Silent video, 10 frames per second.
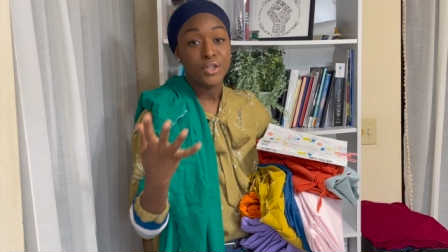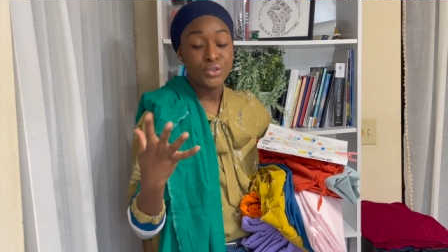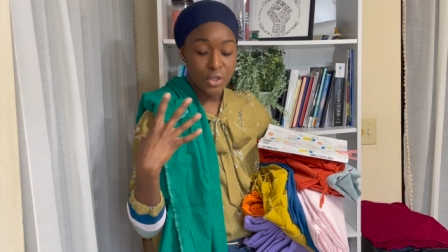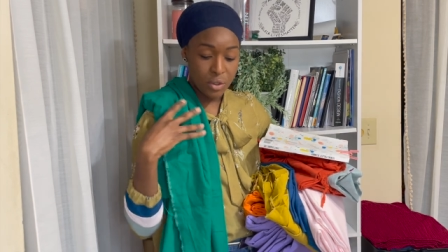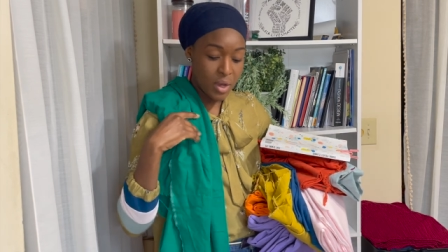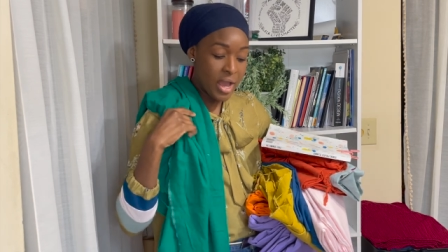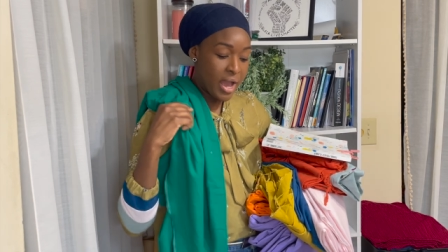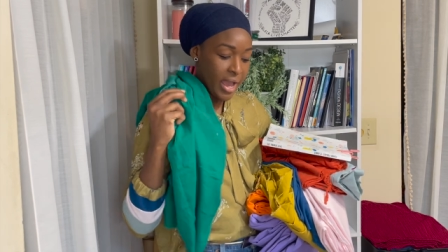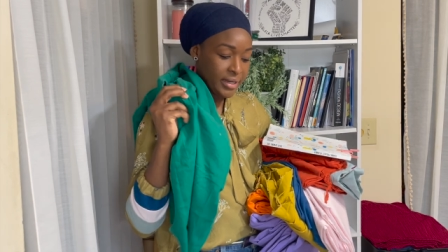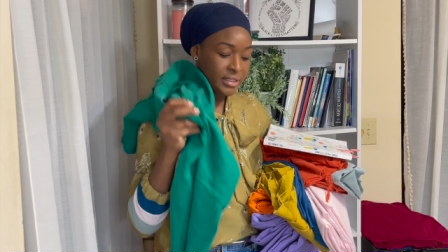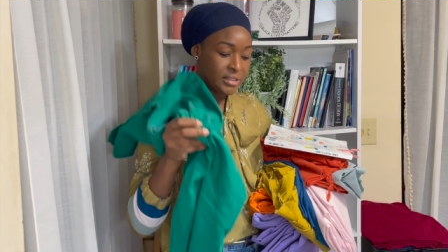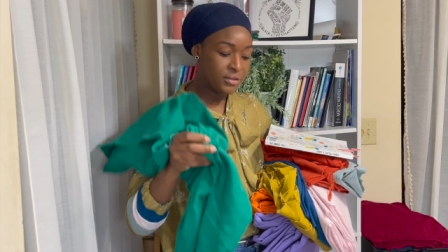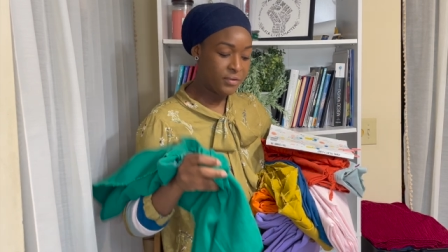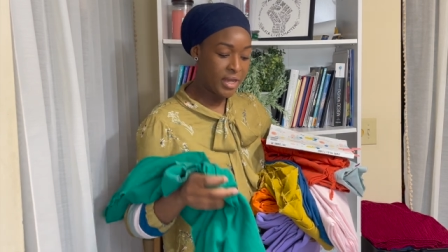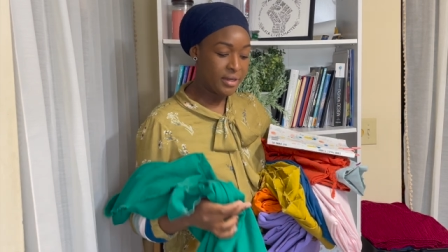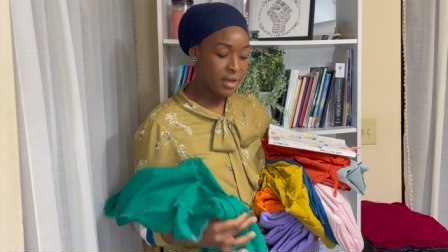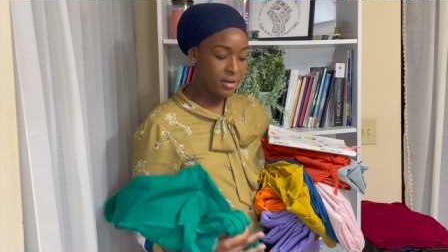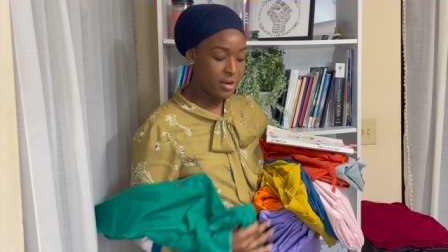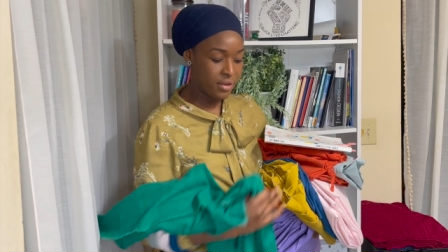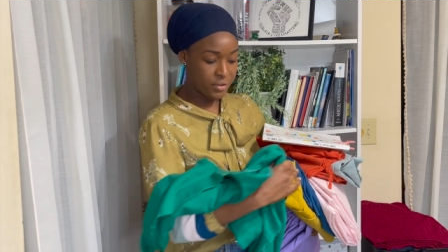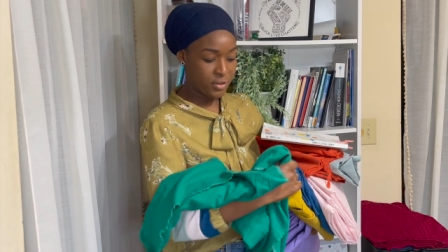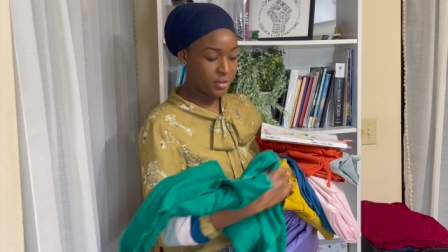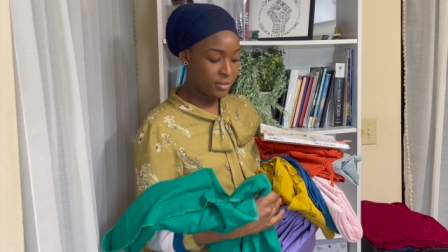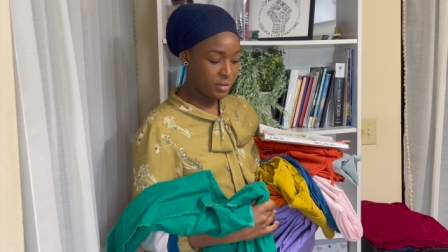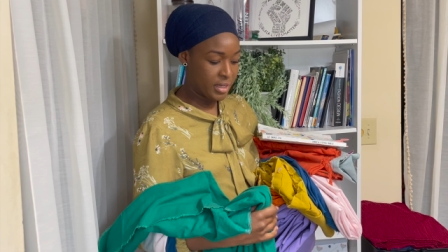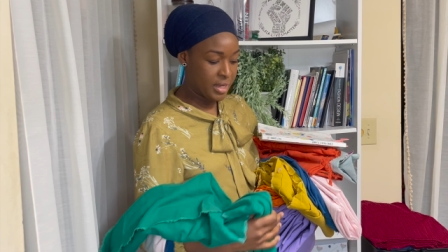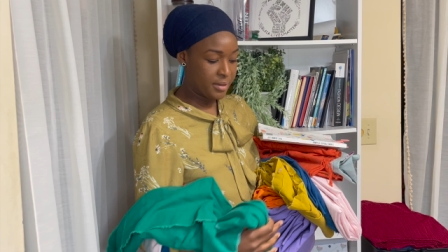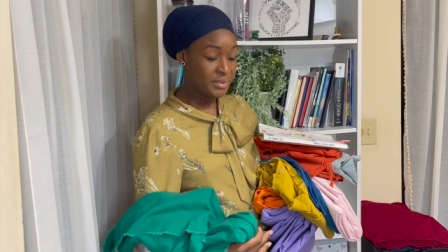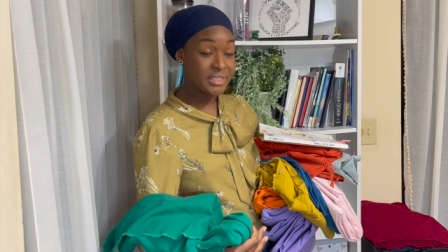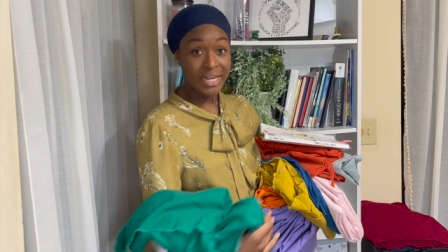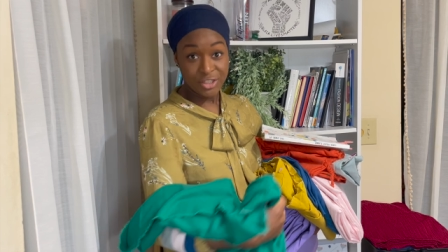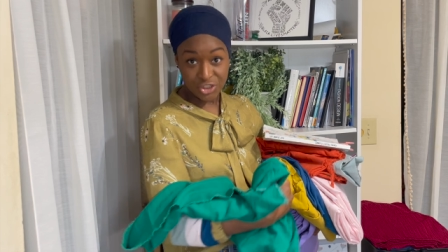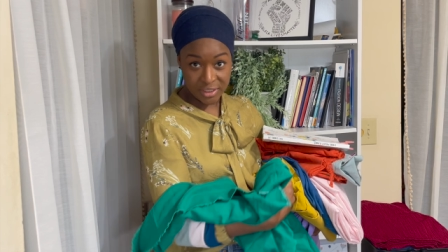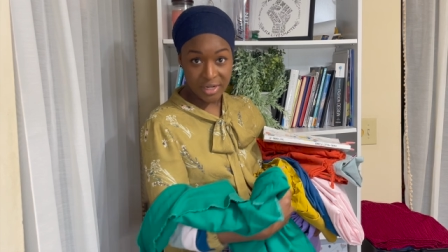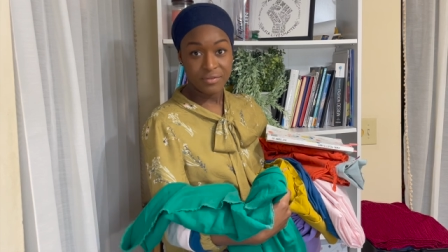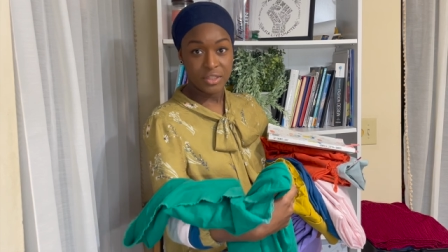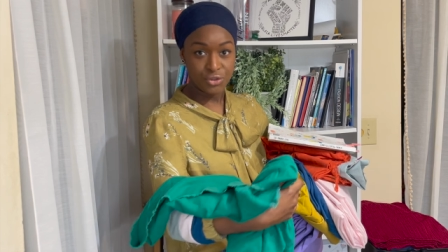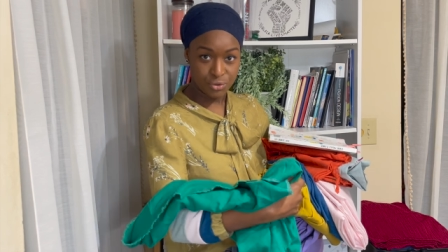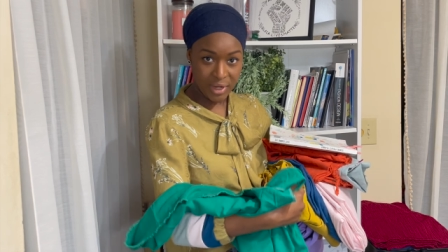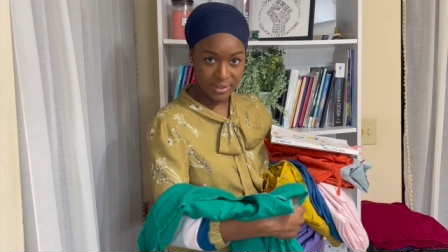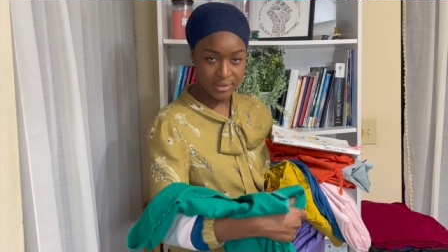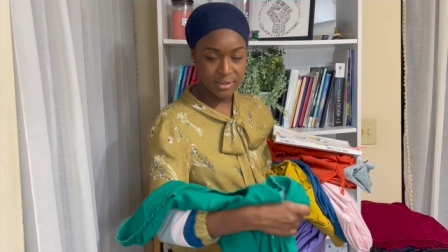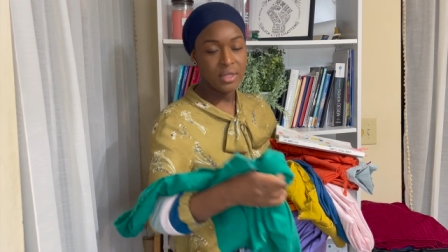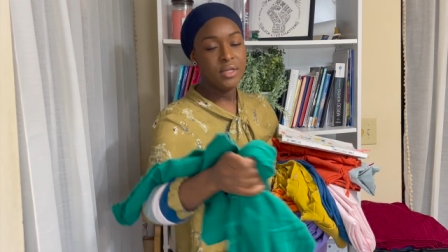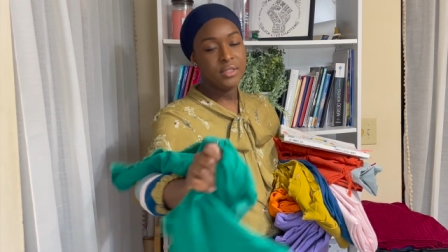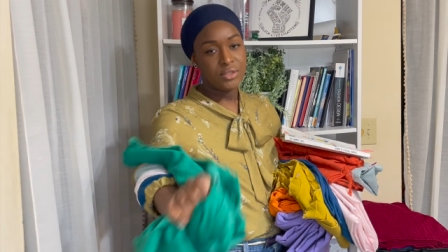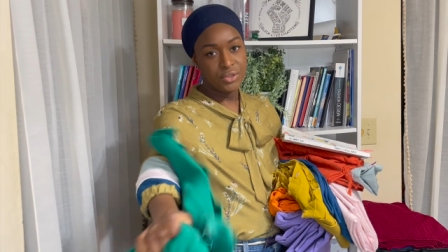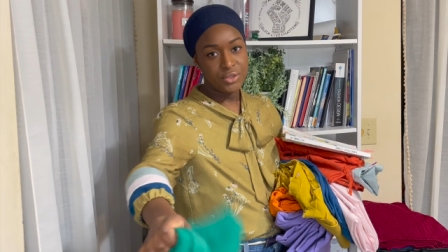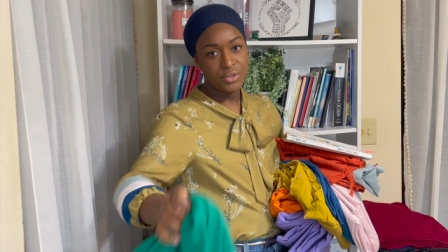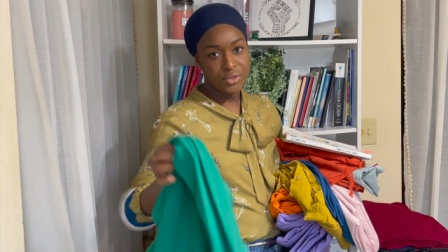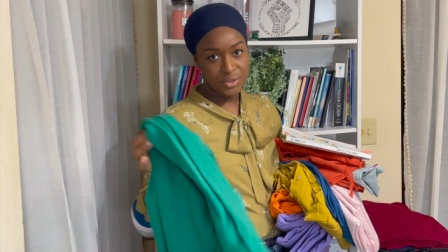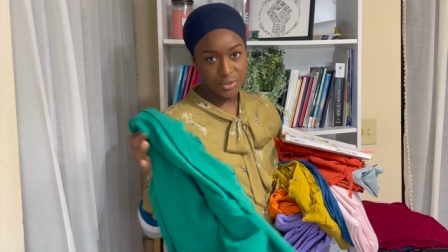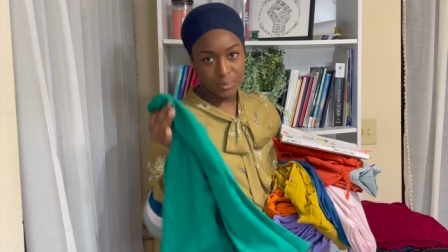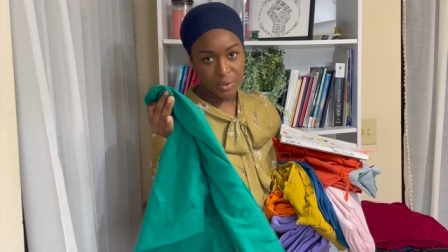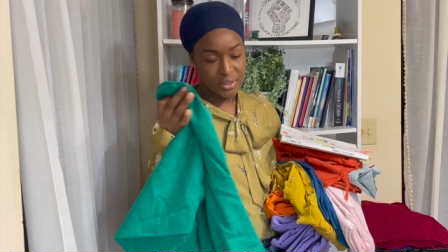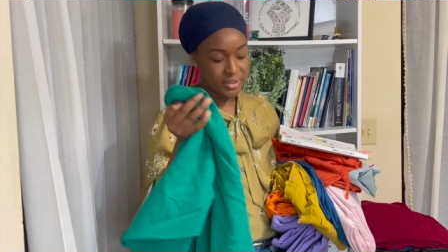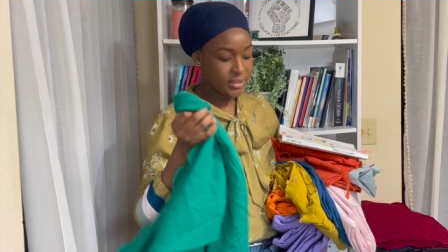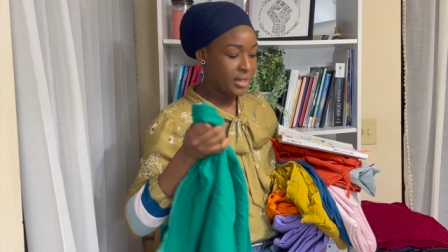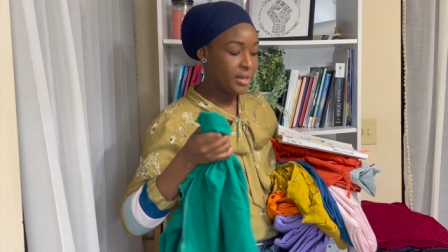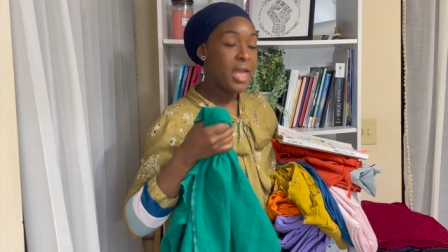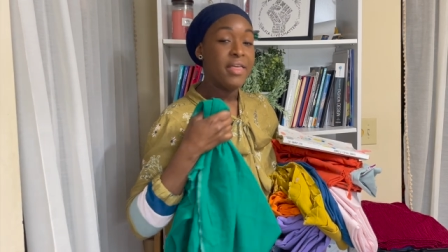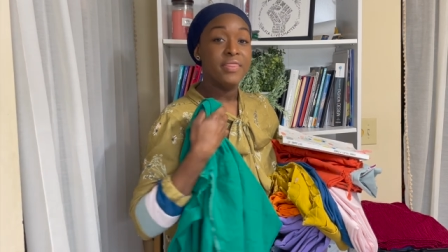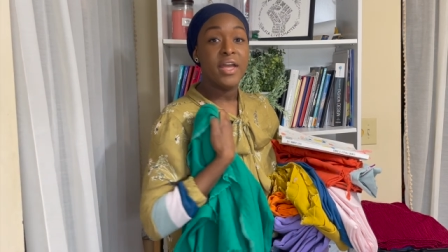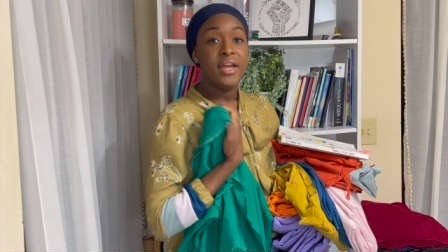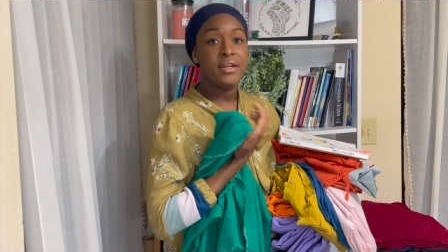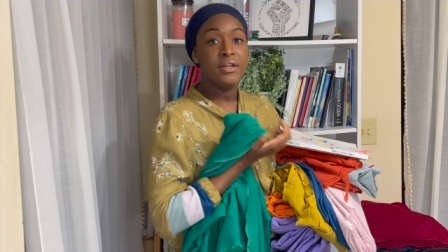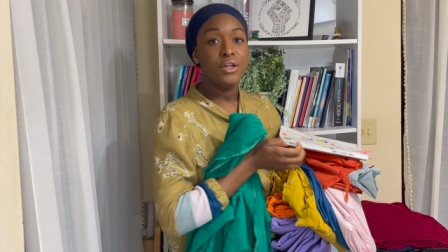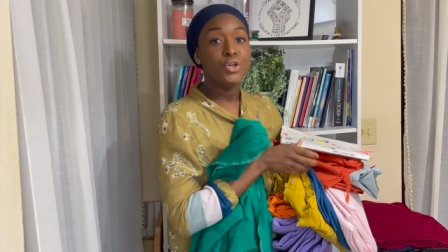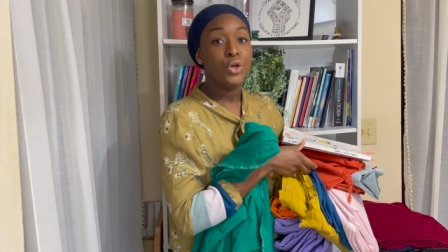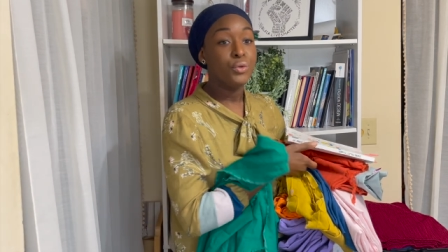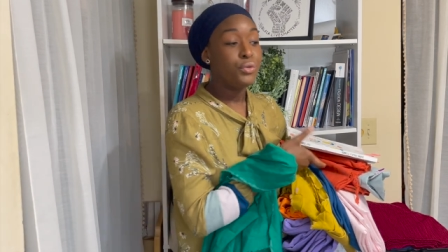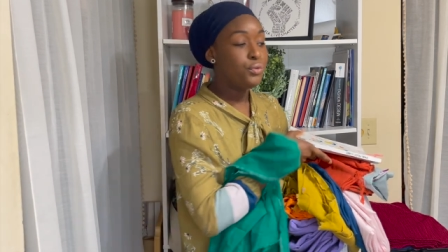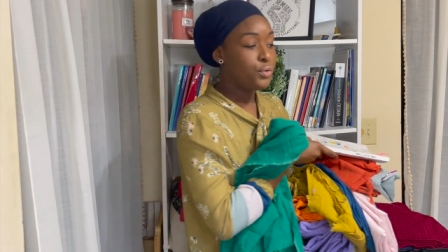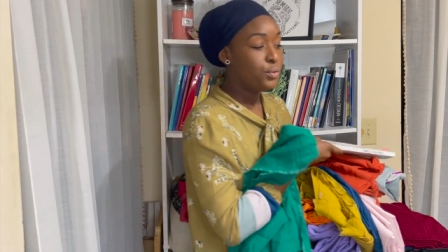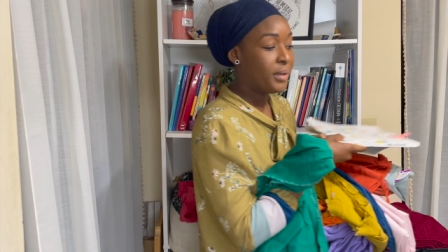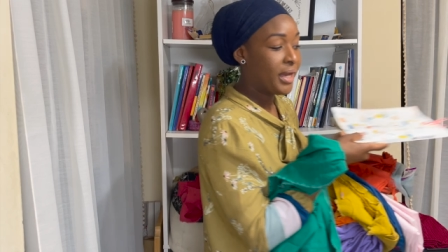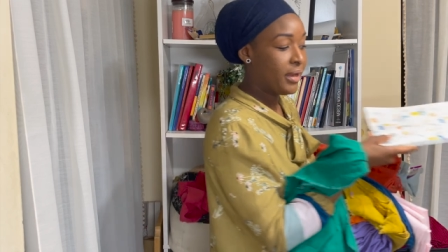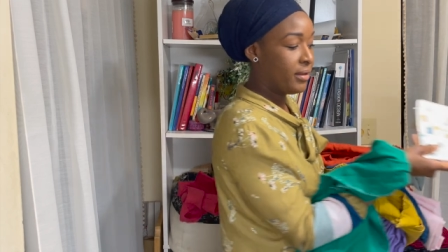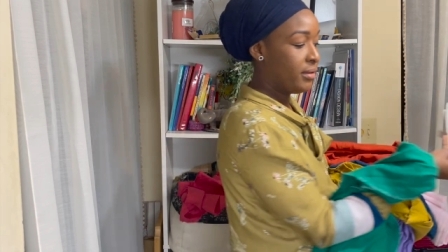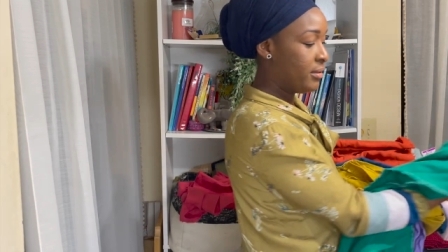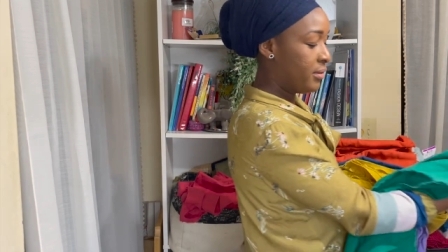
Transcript: So I need to find another um, section of the dress to put this in and then go through my,